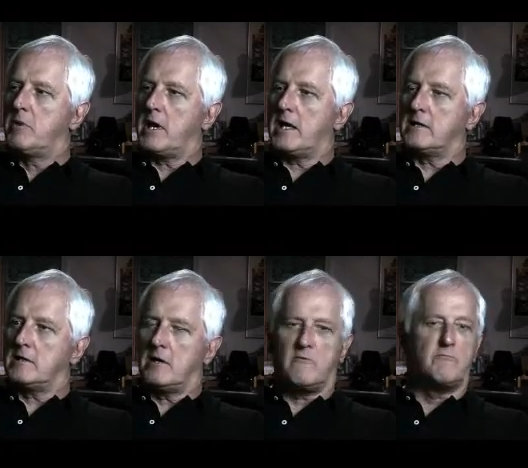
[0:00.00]
But I
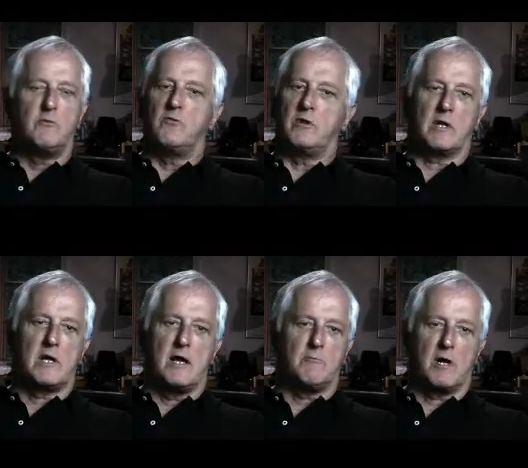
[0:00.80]
loved moving the
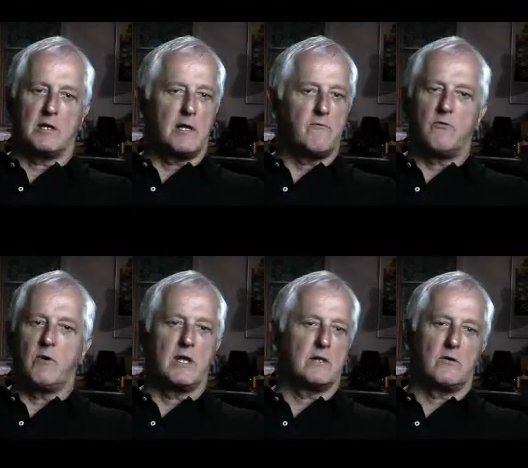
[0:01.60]
camera. I loved the
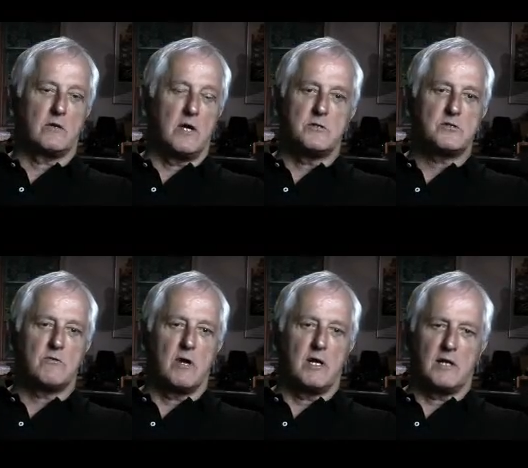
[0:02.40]
way it looked on
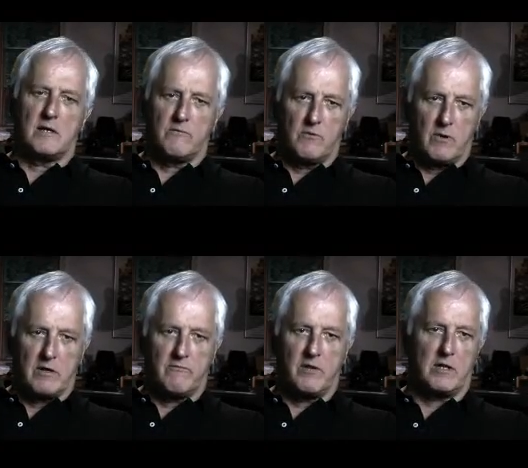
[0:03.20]
screen. I loved the
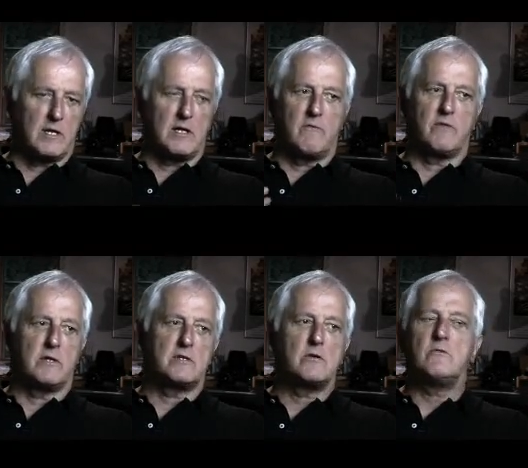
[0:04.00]
way it felt. I loved
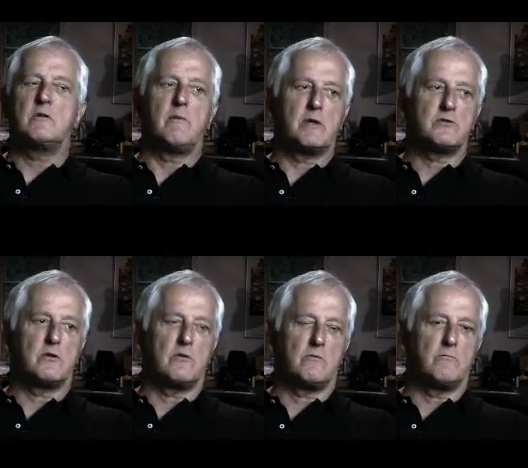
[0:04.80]
the
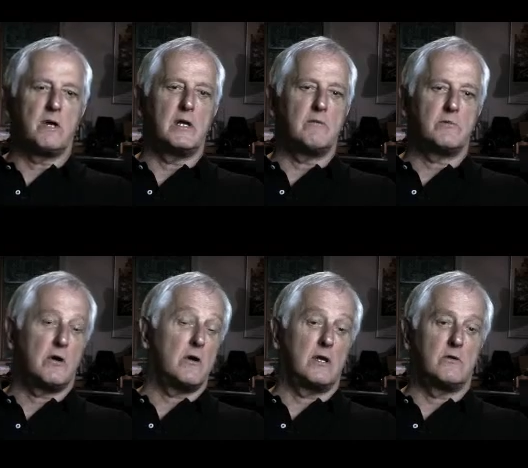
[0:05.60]
2-dimensional medium
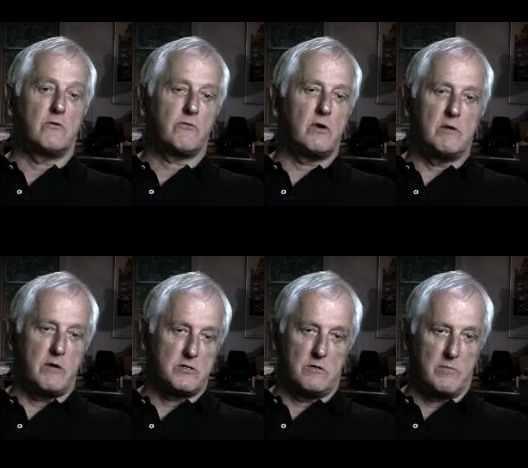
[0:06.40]
turning into a
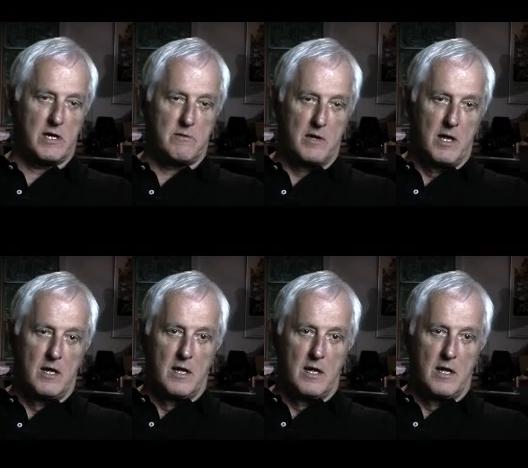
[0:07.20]
3-dimensional medium.